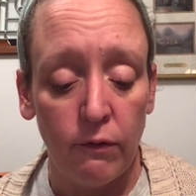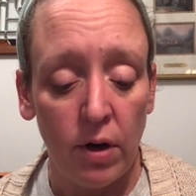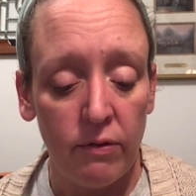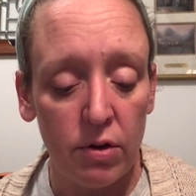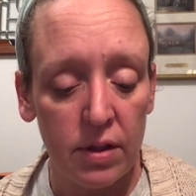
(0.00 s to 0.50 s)

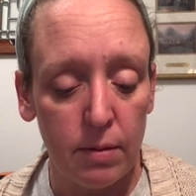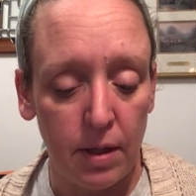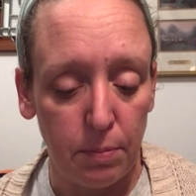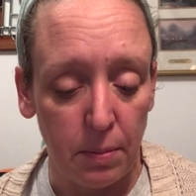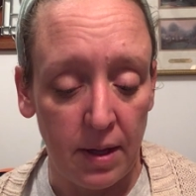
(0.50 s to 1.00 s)
Forever the
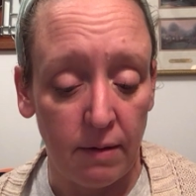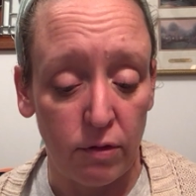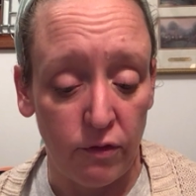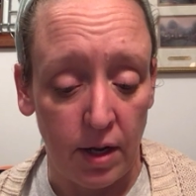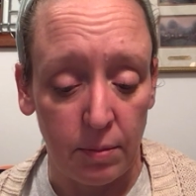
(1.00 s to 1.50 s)
diplomat of
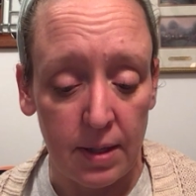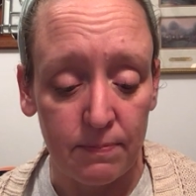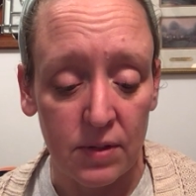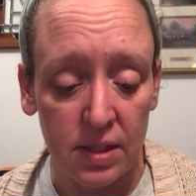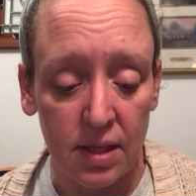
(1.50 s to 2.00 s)
the family,
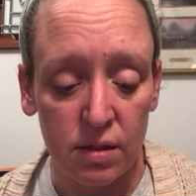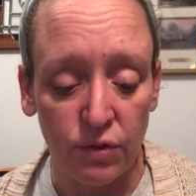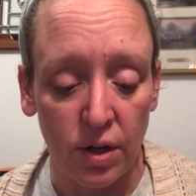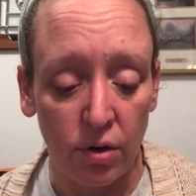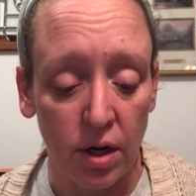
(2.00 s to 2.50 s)
Zen's
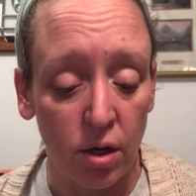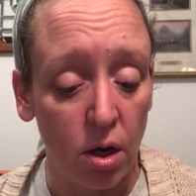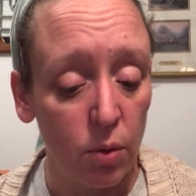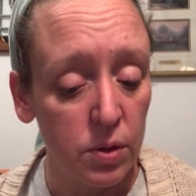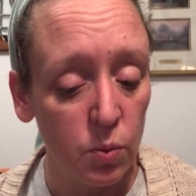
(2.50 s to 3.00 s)
father had
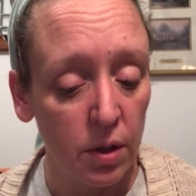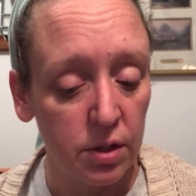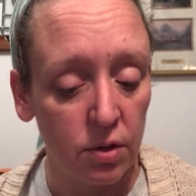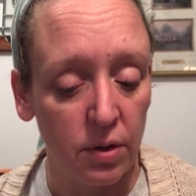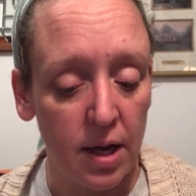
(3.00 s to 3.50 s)
always
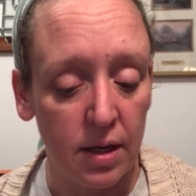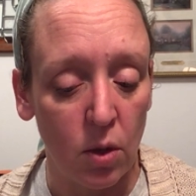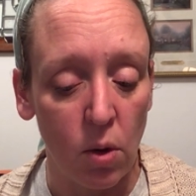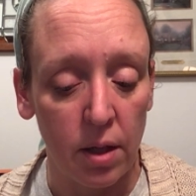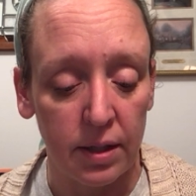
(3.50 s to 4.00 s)
worked to create
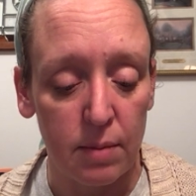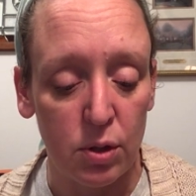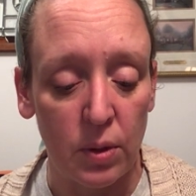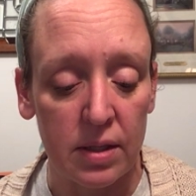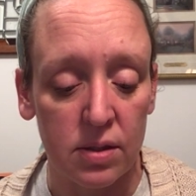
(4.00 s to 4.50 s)
equality
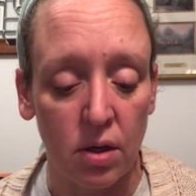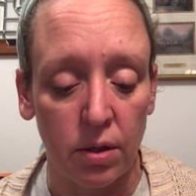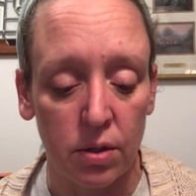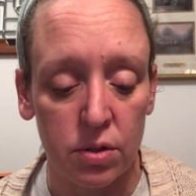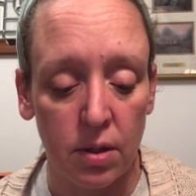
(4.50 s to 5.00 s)
between his
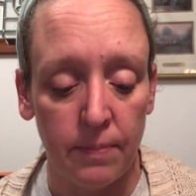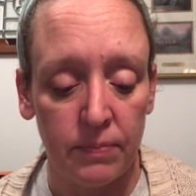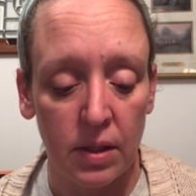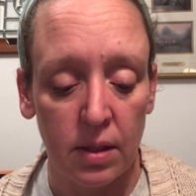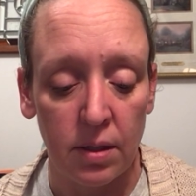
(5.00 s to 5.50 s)
daughters.
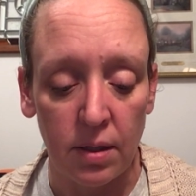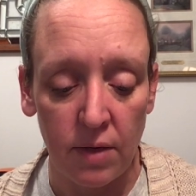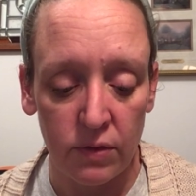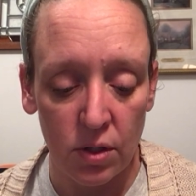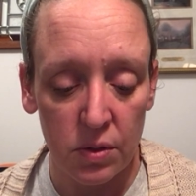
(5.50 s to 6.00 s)

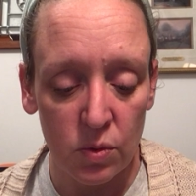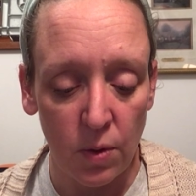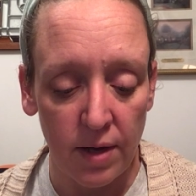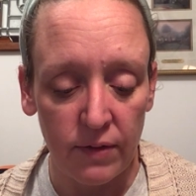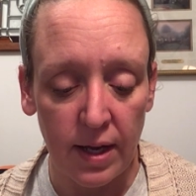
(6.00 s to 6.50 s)
Even though his
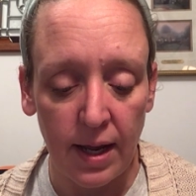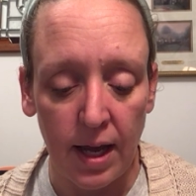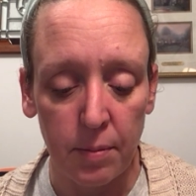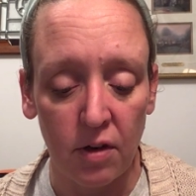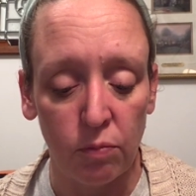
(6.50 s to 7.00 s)
wife had a
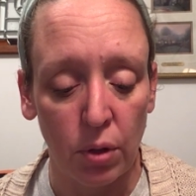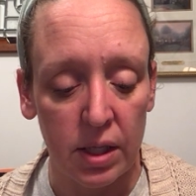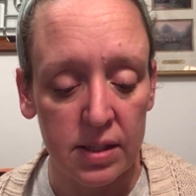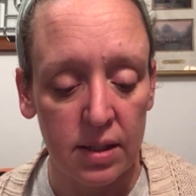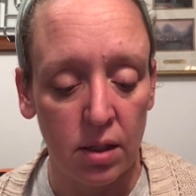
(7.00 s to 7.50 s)
habit of
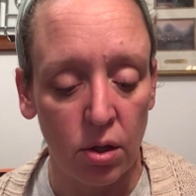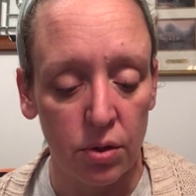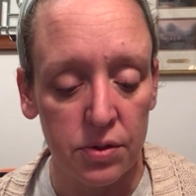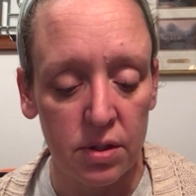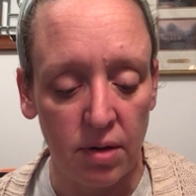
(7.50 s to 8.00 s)
praising the
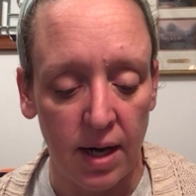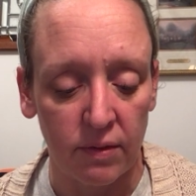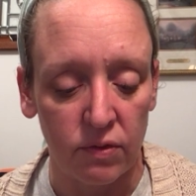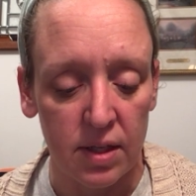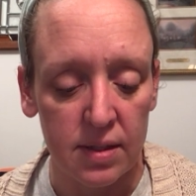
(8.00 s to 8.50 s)
girl's
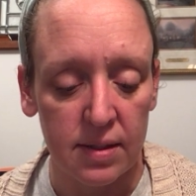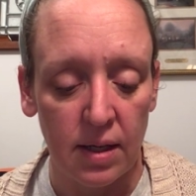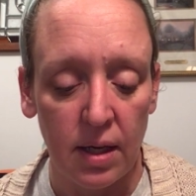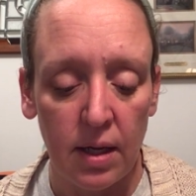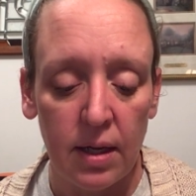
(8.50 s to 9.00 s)
attractiveness,
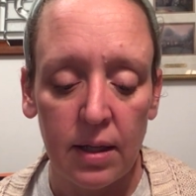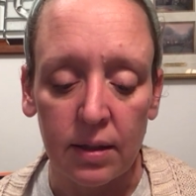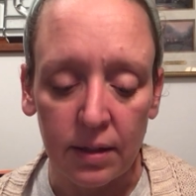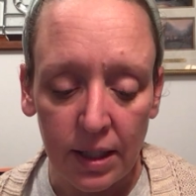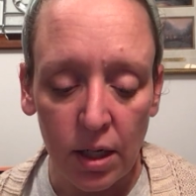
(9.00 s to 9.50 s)

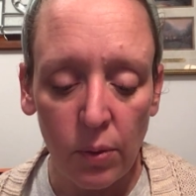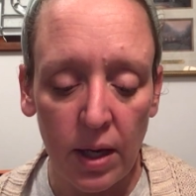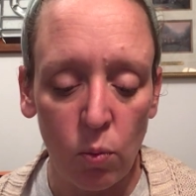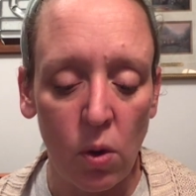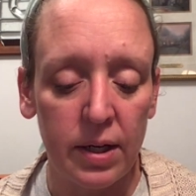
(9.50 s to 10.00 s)
Leo
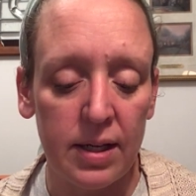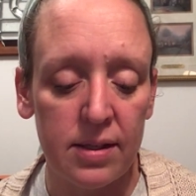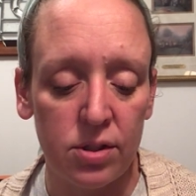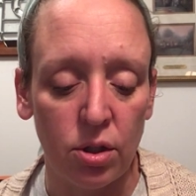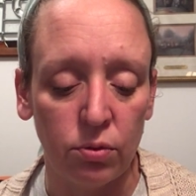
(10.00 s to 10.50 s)
had wanted
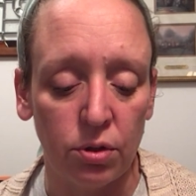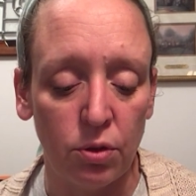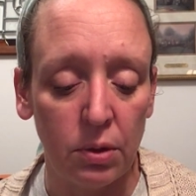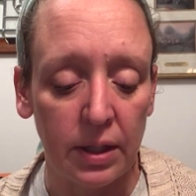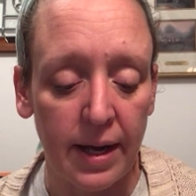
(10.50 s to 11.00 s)
his children
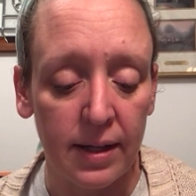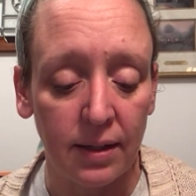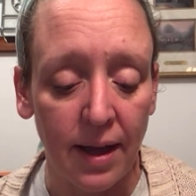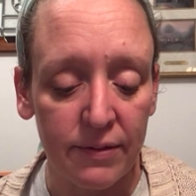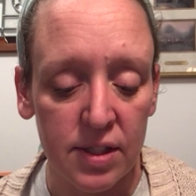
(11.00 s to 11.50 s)
to rely
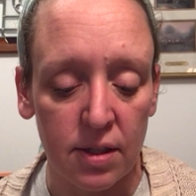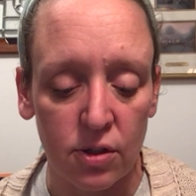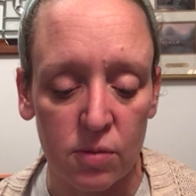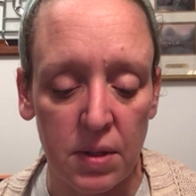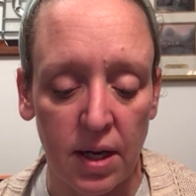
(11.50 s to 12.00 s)
on life
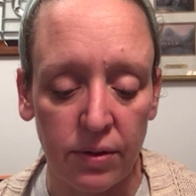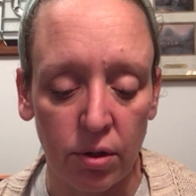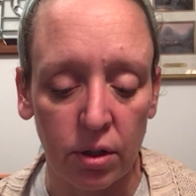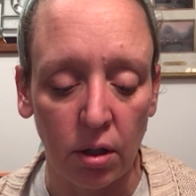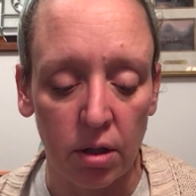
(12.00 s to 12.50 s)
skills beyond
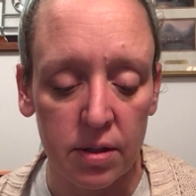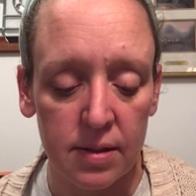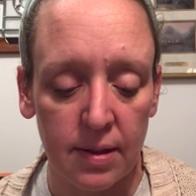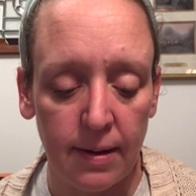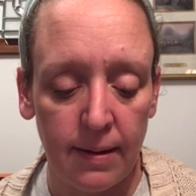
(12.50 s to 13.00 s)
their good looks.